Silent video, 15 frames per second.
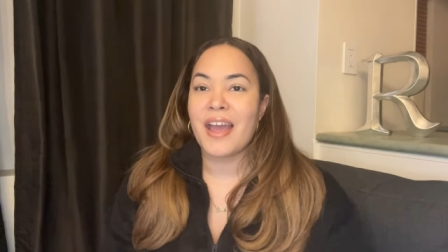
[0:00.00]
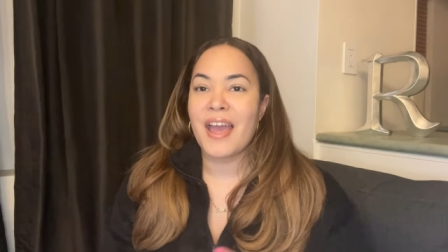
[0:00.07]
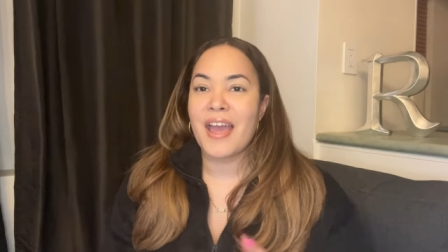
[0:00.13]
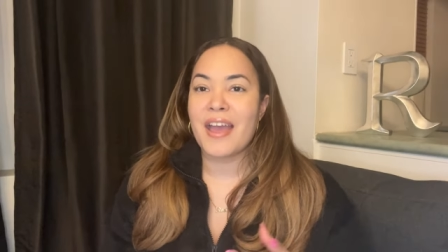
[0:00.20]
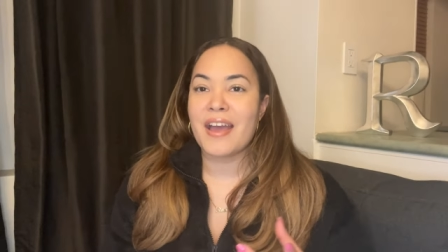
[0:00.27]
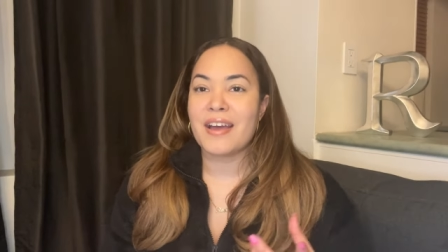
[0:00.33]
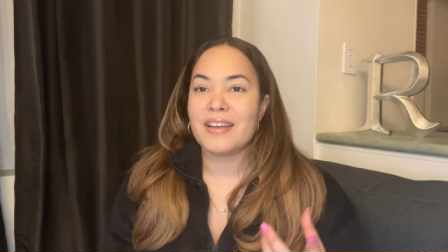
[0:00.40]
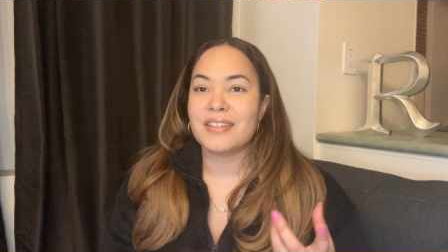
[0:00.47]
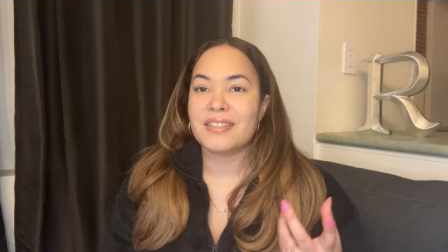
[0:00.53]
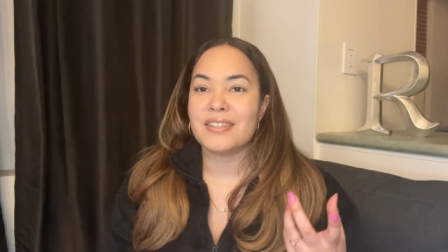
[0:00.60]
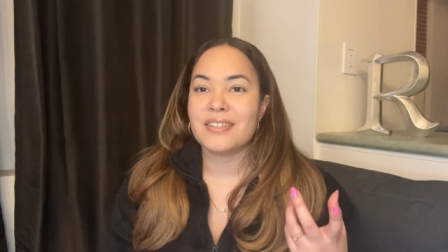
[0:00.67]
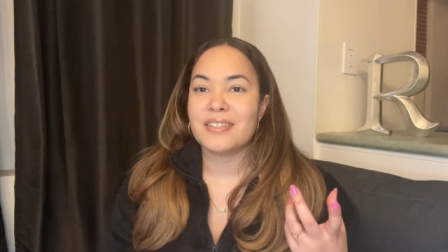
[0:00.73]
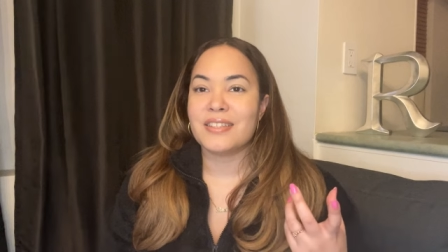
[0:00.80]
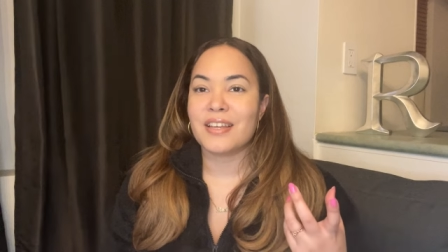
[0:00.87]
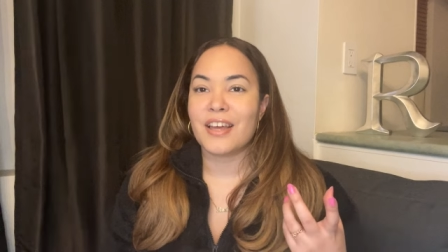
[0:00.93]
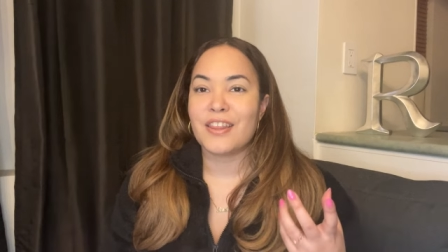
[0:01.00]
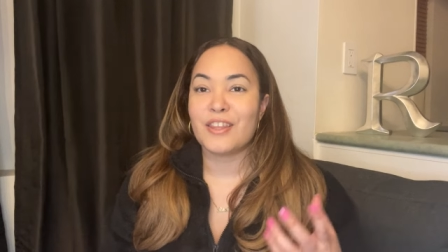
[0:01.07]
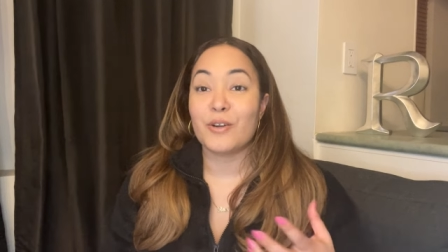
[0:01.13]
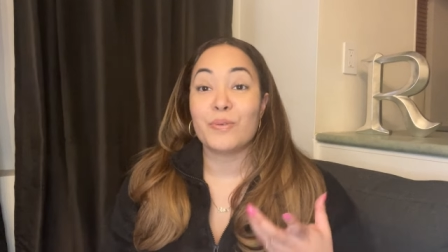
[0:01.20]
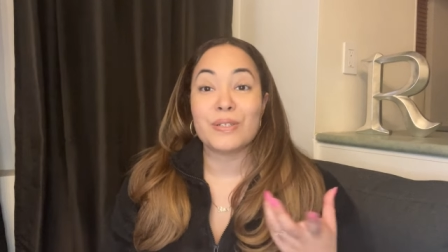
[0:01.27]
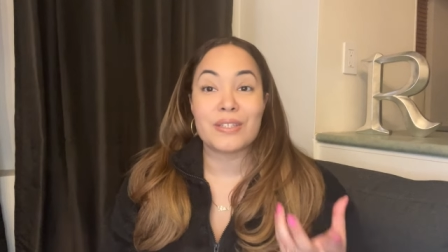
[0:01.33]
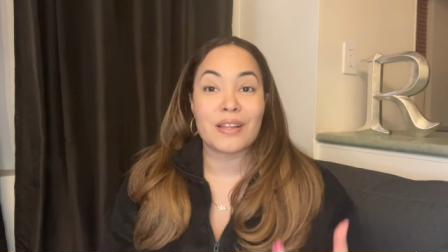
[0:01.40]
and
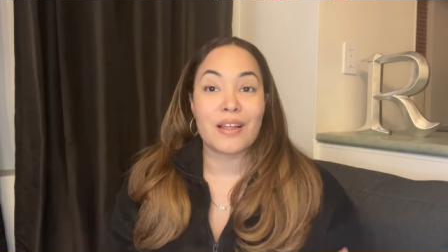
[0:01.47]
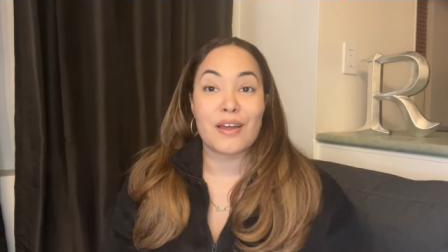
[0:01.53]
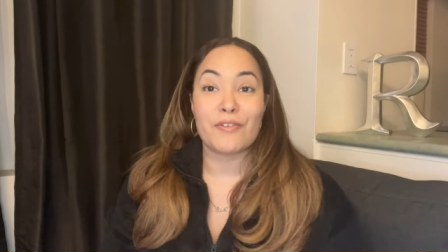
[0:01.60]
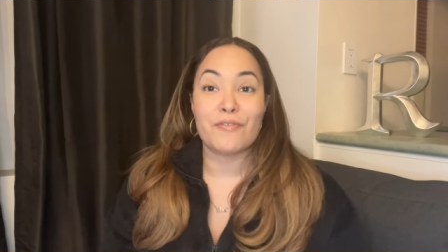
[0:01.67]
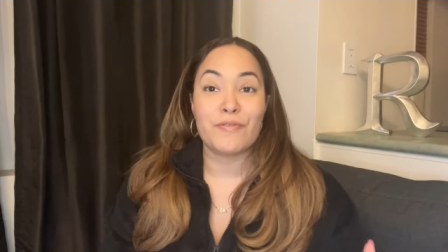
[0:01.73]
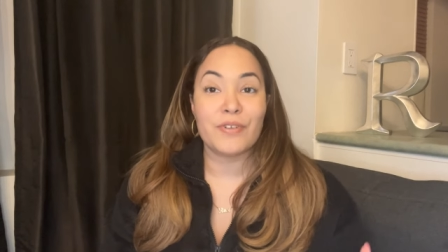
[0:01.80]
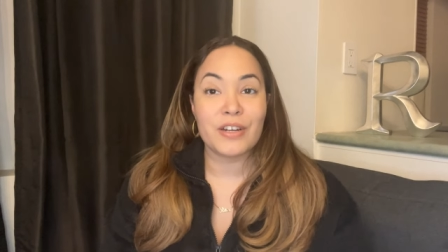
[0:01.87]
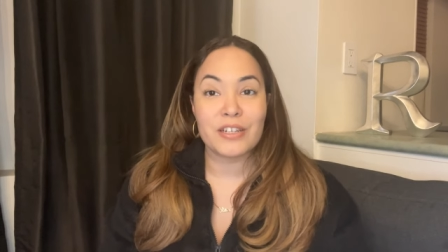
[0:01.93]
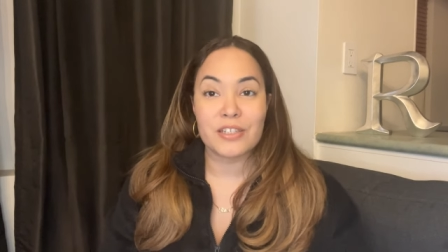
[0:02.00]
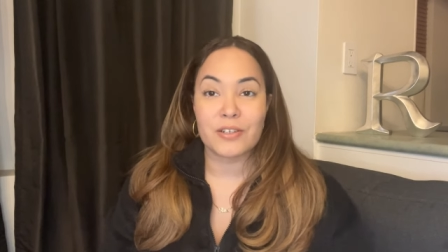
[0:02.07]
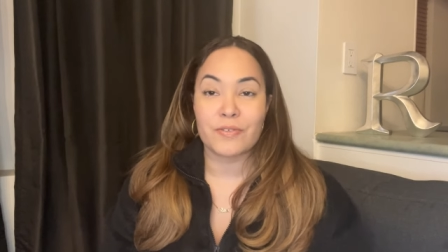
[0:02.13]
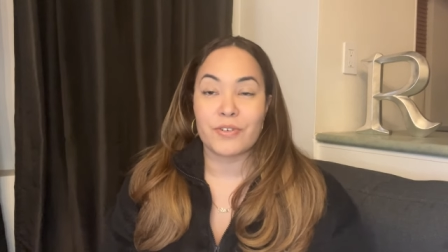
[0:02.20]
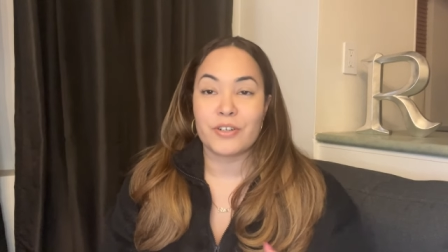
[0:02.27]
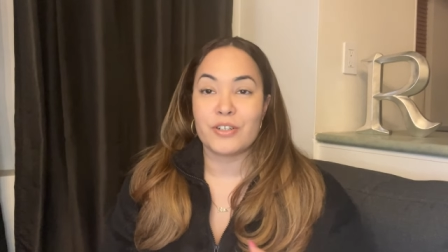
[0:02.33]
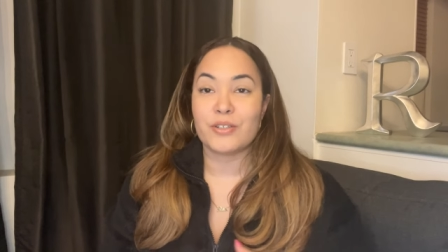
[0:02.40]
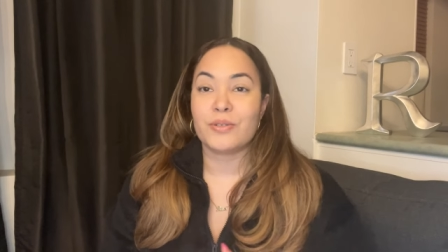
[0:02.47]
there was a lot of footage of her,